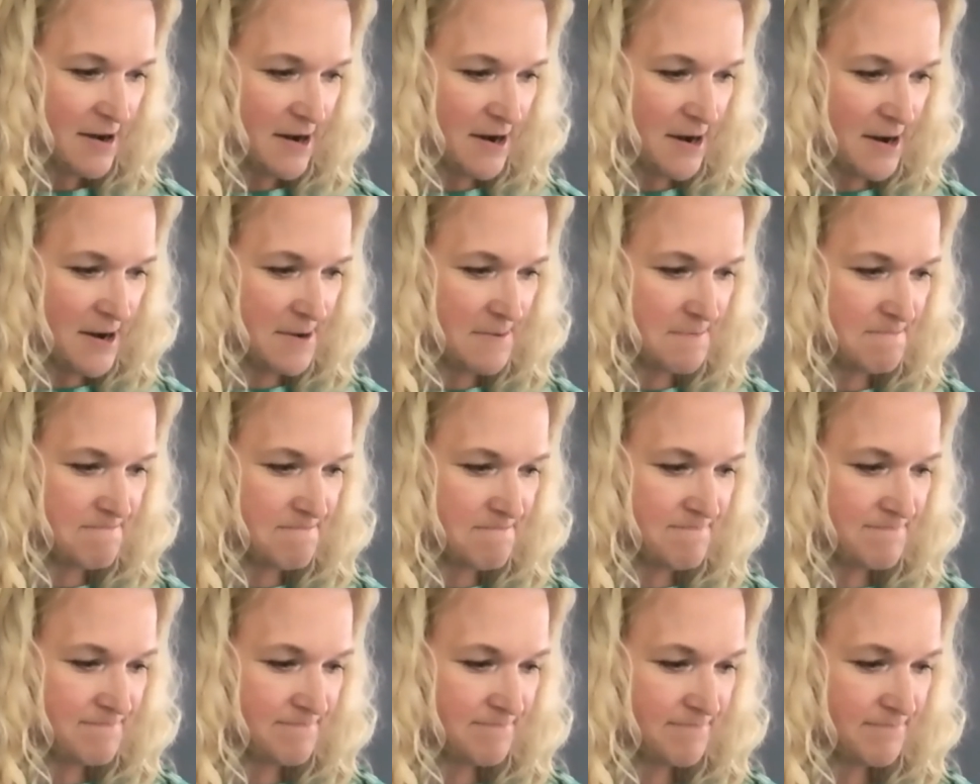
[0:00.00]

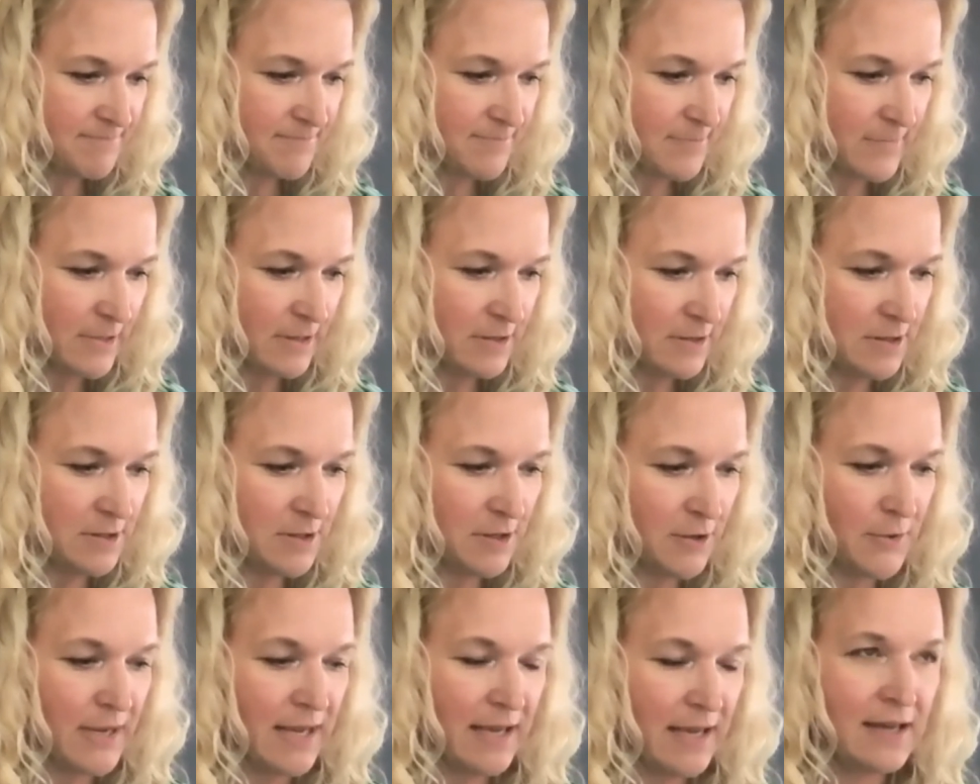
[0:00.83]
You
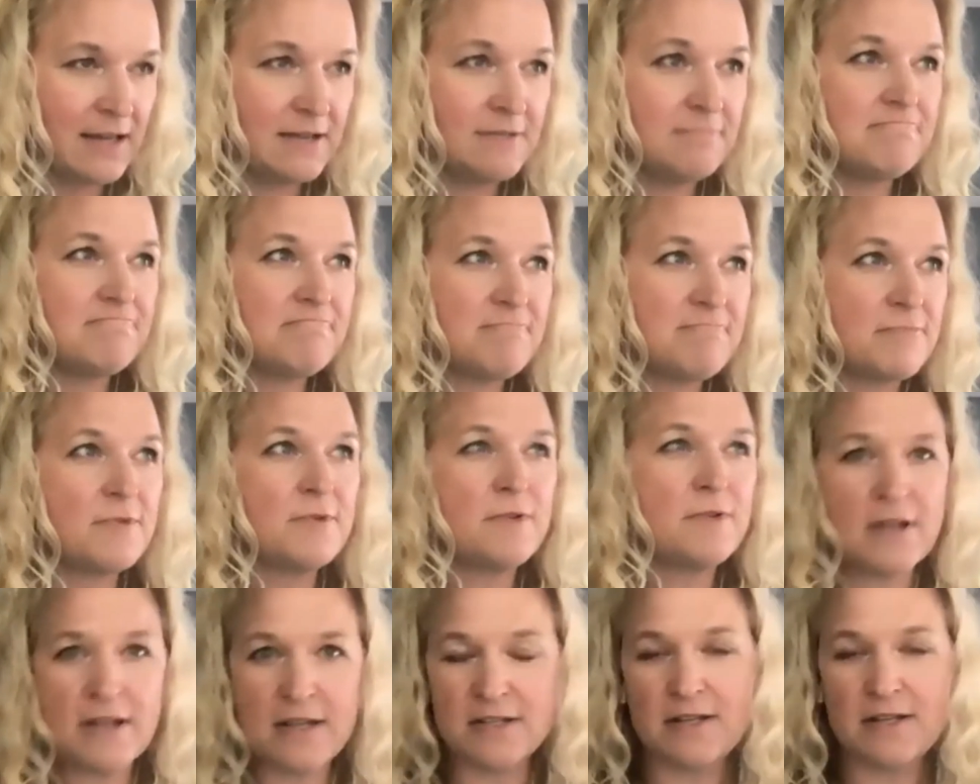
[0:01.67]
know, and
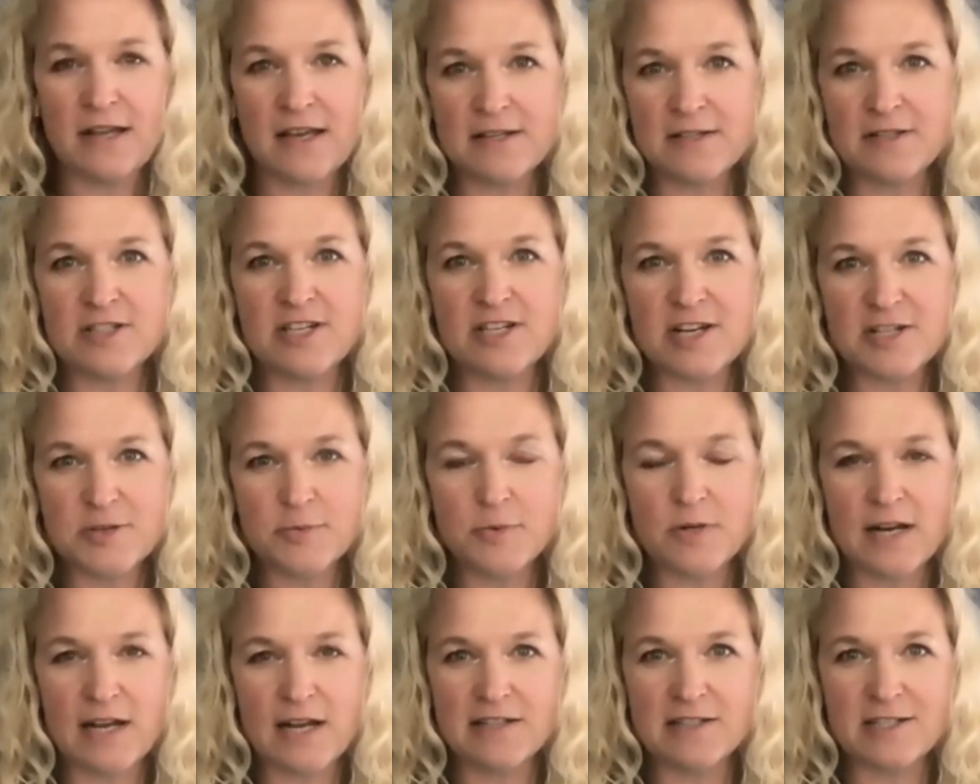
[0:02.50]
as
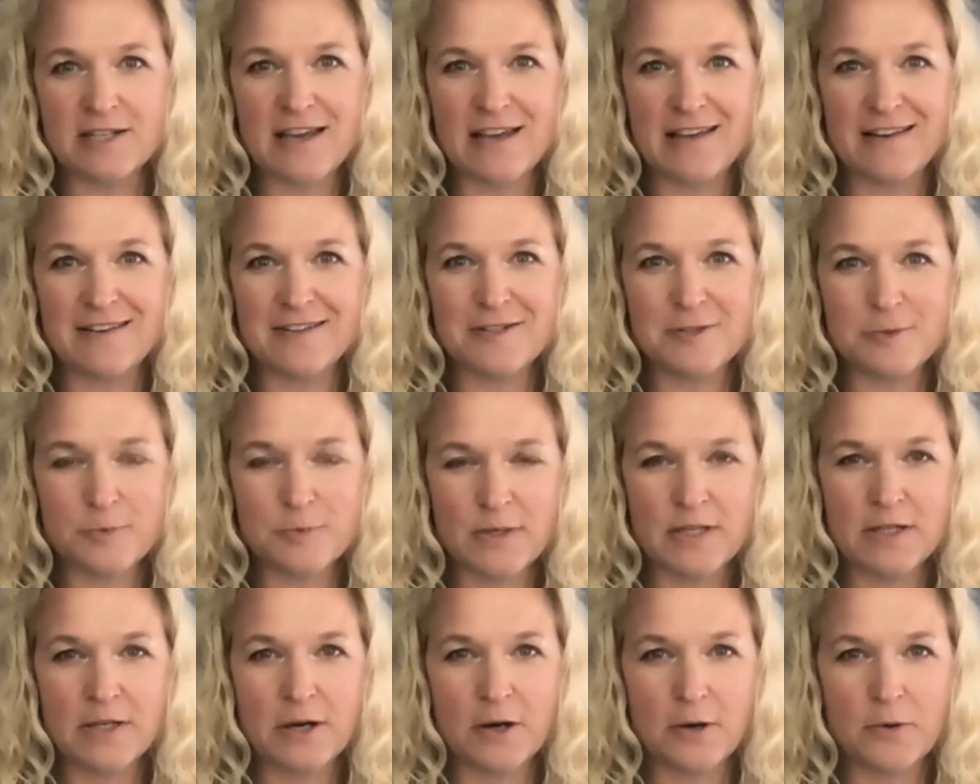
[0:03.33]
Jesuit educators,
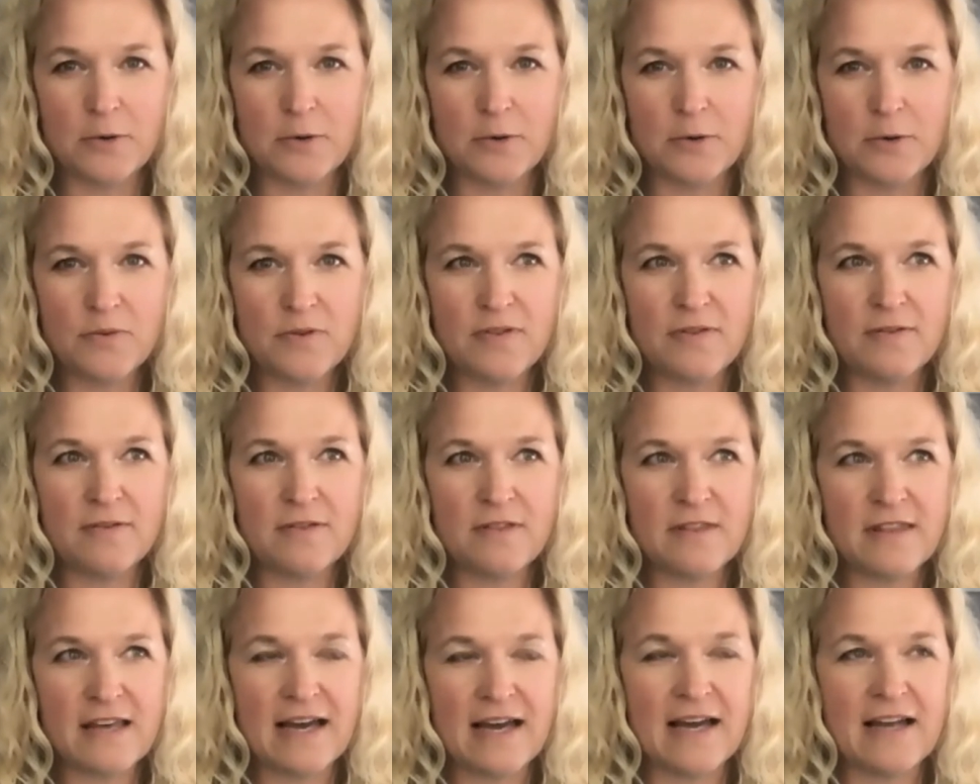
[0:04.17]
we know
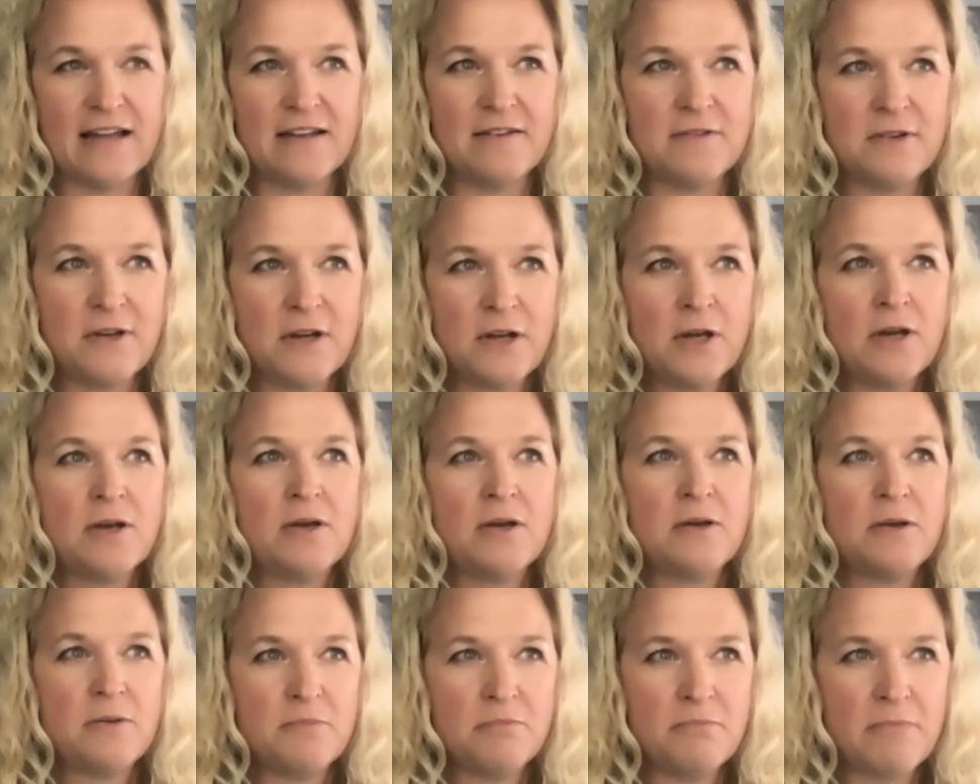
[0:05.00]
that
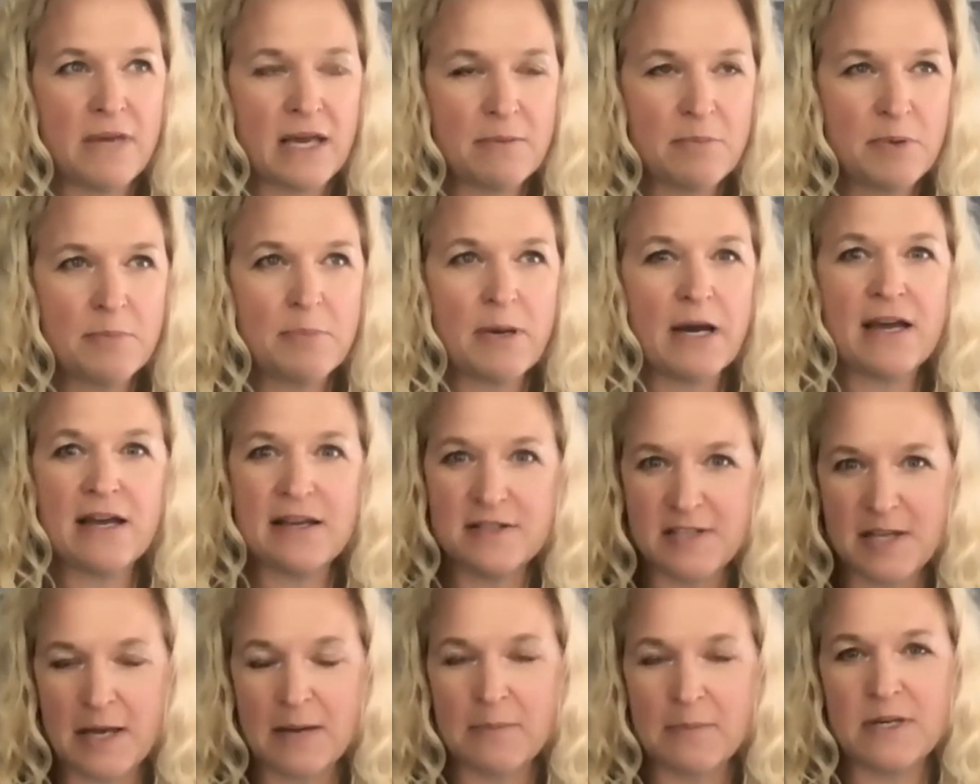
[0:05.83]
maybe by
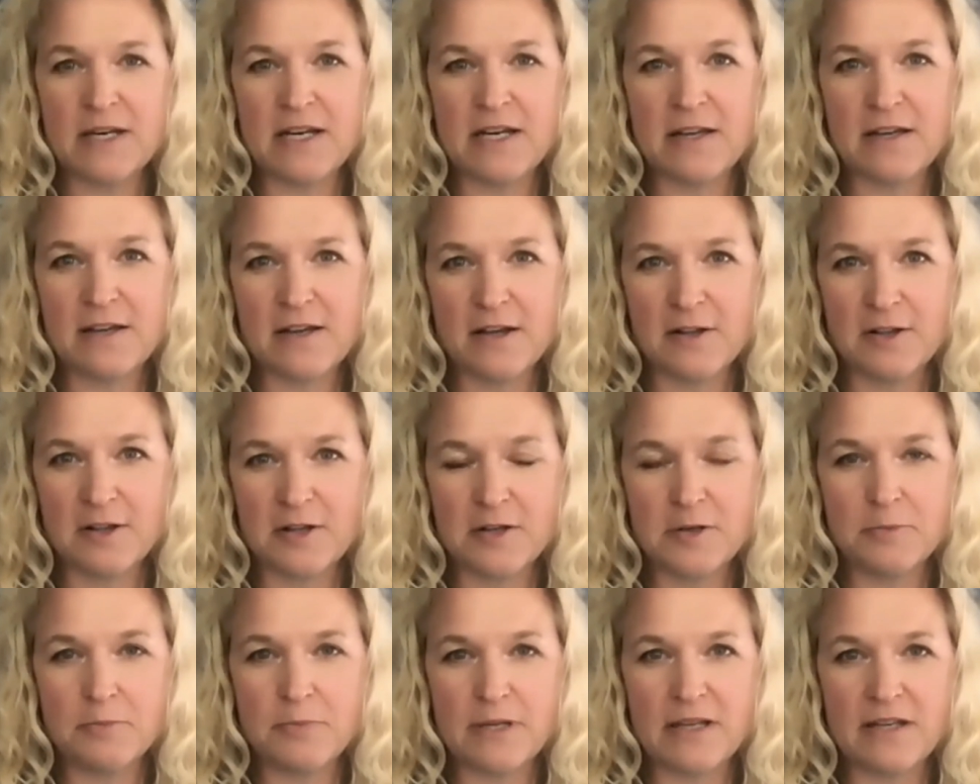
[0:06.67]
examining a
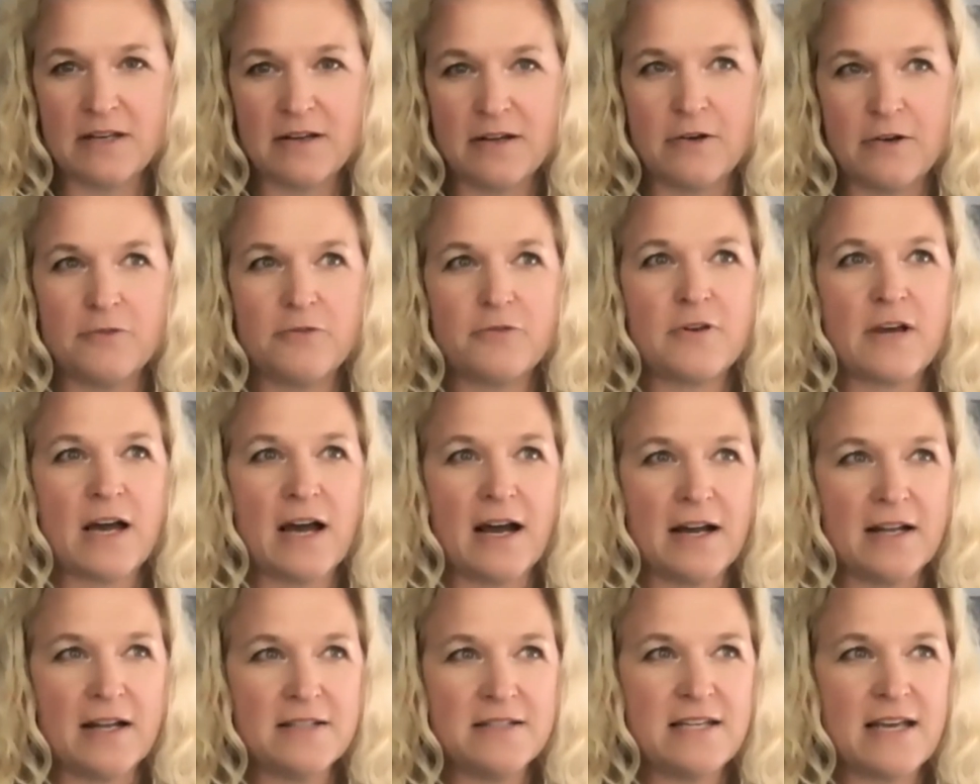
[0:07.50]
little bit of
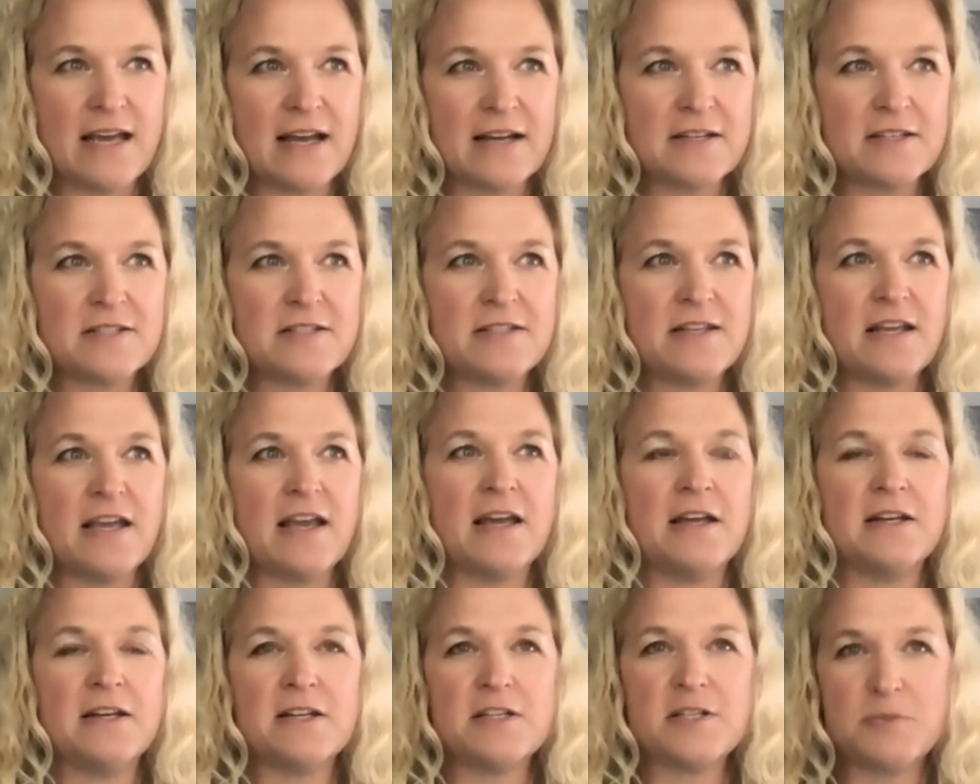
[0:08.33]
context
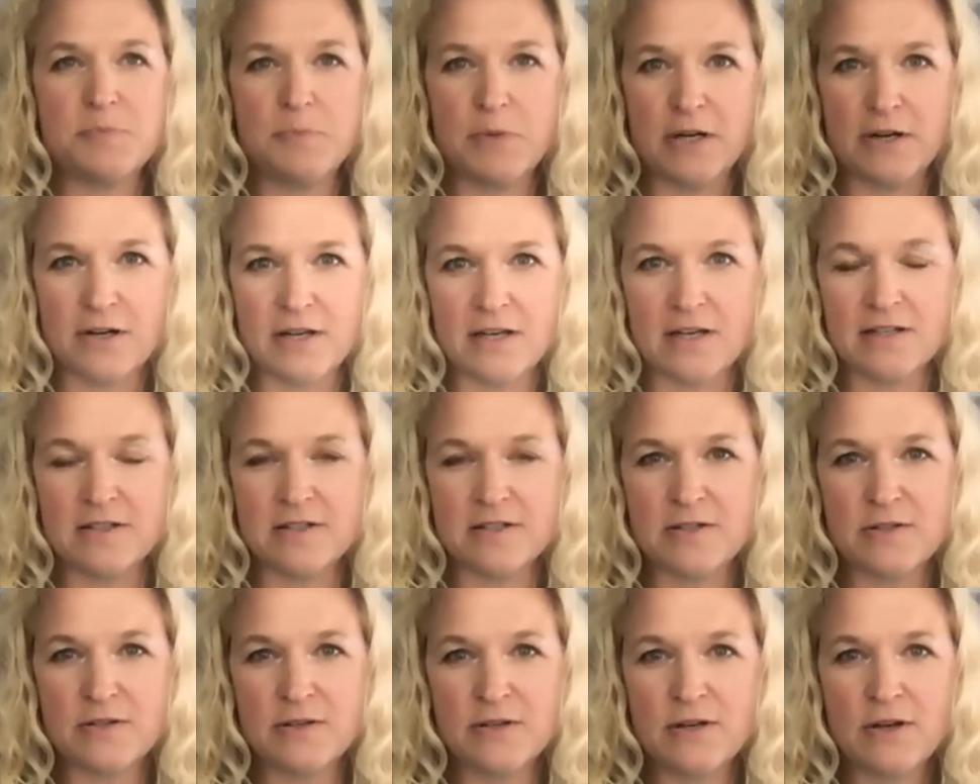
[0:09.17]
and
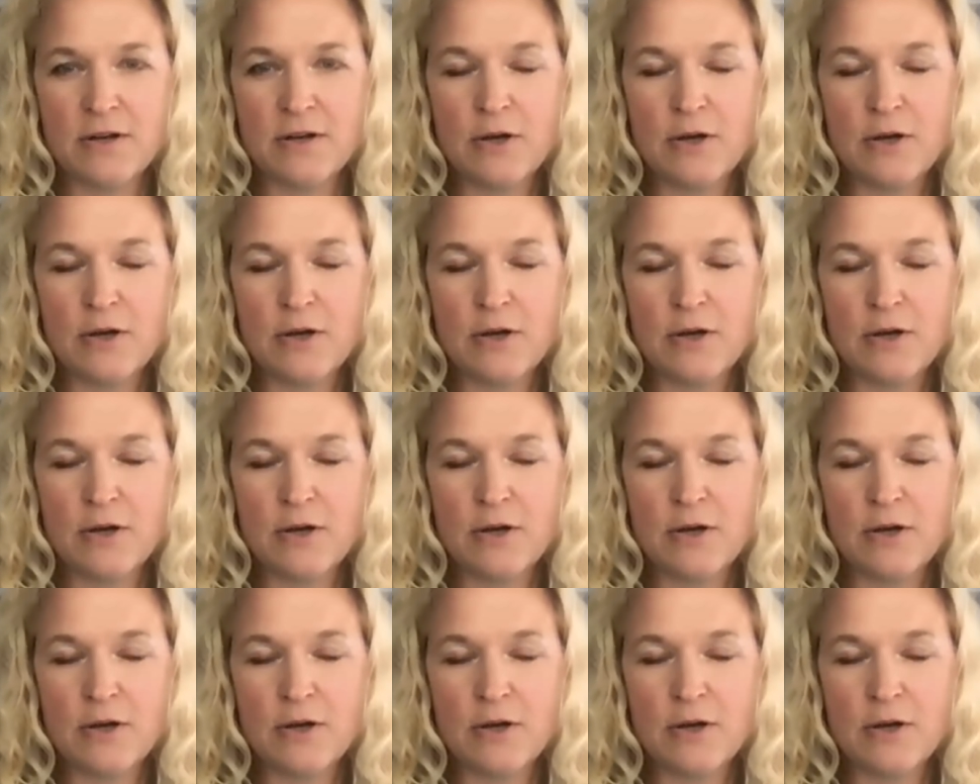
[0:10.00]
experience,